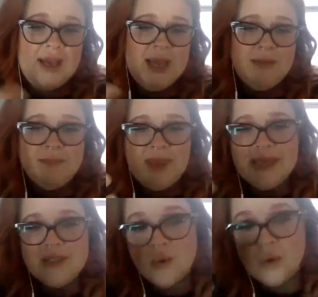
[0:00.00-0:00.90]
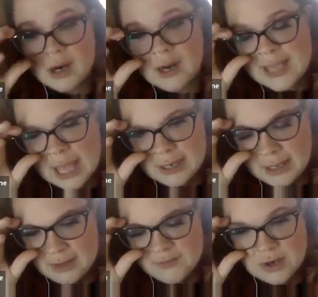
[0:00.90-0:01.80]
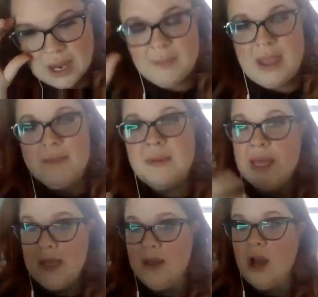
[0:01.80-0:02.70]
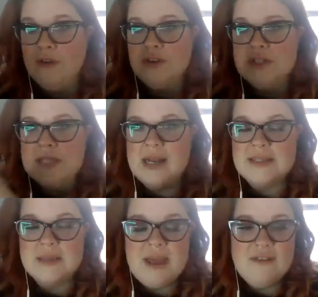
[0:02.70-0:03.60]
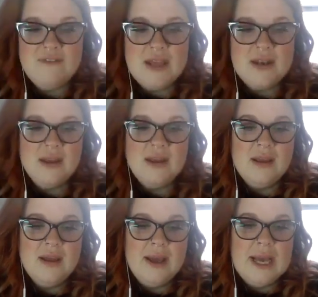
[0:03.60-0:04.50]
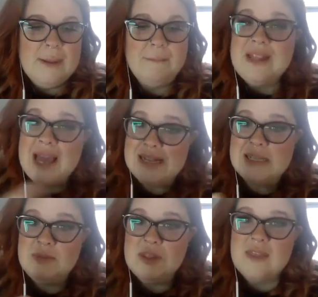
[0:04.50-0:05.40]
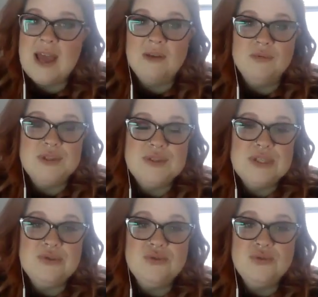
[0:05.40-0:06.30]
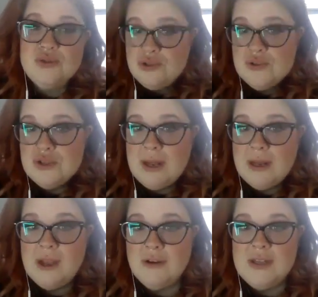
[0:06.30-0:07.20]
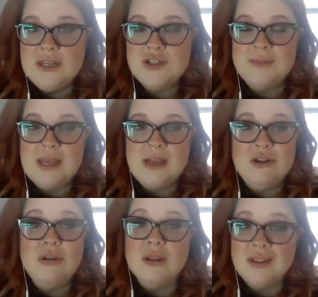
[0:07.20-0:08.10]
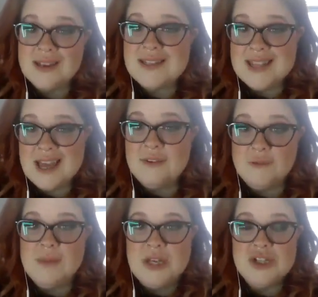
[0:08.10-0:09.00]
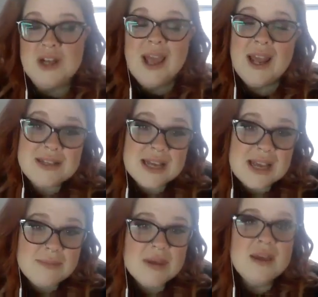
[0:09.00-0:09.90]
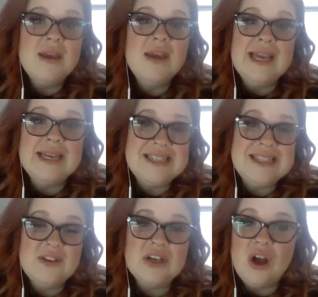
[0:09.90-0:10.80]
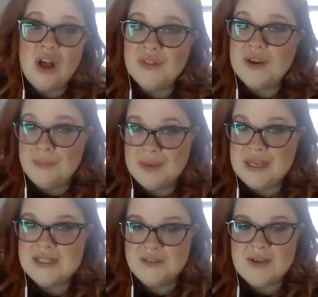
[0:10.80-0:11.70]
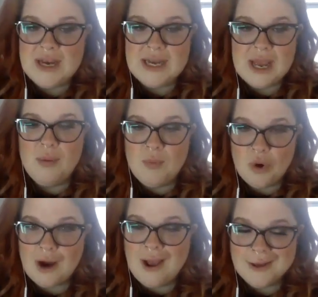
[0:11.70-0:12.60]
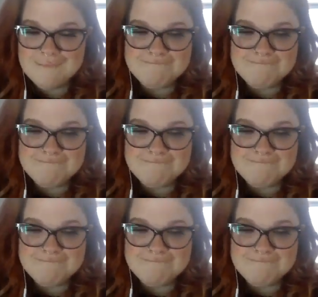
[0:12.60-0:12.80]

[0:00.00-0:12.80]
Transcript: and or again, if your MA plan offers that as a benefit. But that is something that once you choose your Medicare Advantage plan, you can look into that information ahead of time and even call the company to find out more on.